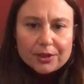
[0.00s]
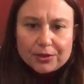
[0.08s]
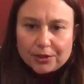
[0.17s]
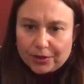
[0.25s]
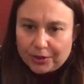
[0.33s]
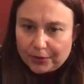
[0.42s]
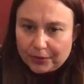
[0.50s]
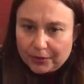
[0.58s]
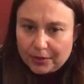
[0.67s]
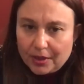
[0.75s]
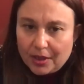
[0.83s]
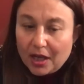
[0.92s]
Union.
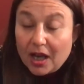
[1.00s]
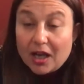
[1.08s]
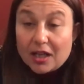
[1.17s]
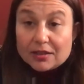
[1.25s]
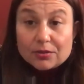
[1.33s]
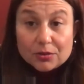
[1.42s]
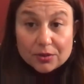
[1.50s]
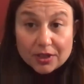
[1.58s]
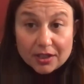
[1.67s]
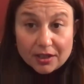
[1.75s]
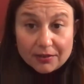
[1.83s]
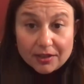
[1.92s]
And
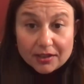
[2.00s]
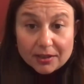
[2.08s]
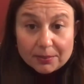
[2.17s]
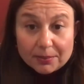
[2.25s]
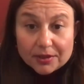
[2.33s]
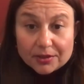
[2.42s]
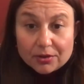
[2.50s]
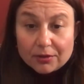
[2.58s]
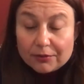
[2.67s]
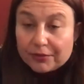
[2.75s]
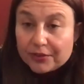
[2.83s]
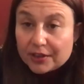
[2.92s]
together we had a press
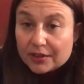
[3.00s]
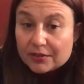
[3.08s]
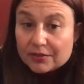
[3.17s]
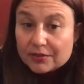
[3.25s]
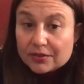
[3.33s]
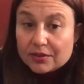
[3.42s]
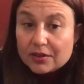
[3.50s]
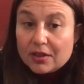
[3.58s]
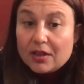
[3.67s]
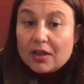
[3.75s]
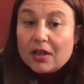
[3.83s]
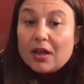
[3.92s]
conference
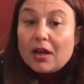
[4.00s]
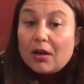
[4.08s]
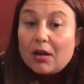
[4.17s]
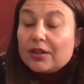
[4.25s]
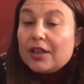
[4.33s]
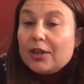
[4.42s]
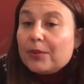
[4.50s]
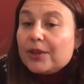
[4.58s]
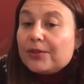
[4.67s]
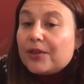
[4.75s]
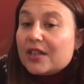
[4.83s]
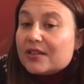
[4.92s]
on the
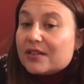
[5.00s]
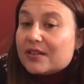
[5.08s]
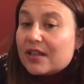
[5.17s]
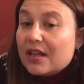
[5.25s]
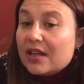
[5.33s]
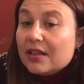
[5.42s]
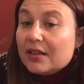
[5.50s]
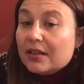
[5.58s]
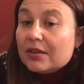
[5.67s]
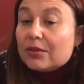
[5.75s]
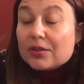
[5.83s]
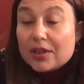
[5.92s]
Human Rights Day,
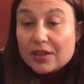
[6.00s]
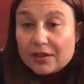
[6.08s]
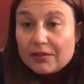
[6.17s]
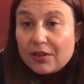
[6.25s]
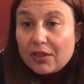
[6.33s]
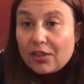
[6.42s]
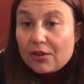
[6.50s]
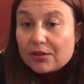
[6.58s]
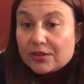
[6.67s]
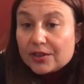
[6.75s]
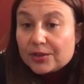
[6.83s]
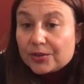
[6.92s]
together with
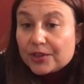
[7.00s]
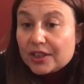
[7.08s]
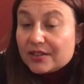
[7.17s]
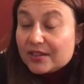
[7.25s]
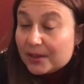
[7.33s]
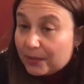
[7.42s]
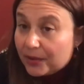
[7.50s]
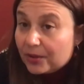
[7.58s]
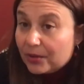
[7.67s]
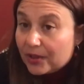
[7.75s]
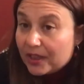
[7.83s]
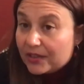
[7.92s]
33 Cypriot
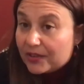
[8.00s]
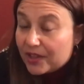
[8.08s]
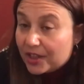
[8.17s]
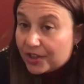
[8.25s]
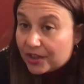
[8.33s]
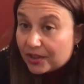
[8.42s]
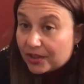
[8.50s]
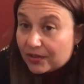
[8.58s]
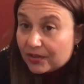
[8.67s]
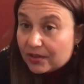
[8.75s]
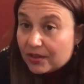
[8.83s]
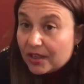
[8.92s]
organizations,
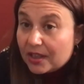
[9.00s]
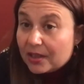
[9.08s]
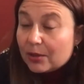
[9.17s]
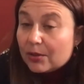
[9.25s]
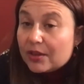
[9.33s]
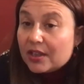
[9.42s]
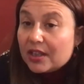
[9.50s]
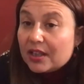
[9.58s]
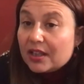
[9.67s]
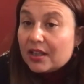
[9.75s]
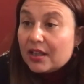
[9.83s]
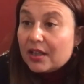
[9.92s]

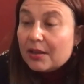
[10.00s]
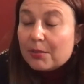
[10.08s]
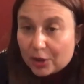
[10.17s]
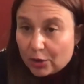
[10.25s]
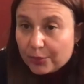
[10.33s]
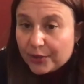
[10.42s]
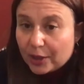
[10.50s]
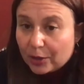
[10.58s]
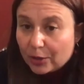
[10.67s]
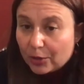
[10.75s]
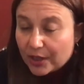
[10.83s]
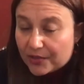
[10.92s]
including bicommunal
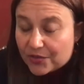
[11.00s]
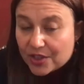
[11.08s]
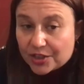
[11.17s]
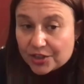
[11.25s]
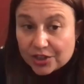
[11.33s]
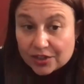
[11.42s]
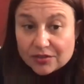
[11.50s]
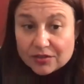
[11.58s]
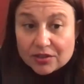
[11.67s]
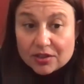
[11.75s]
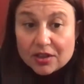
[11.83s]
organizations,